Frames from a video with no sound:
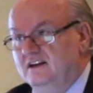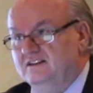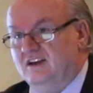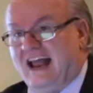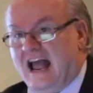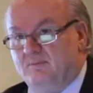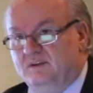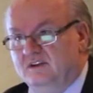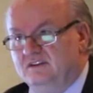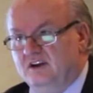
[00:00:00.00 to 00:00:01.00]
It's going to
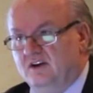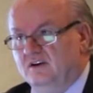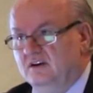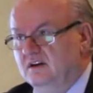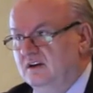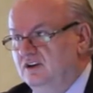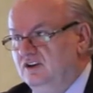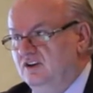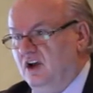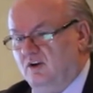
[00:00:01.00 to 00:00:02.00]
happen this year.
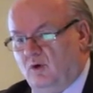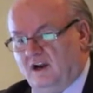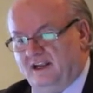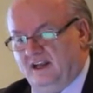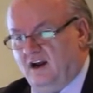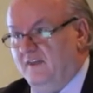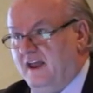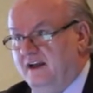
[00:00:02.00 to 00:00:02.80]
You're going to want to get on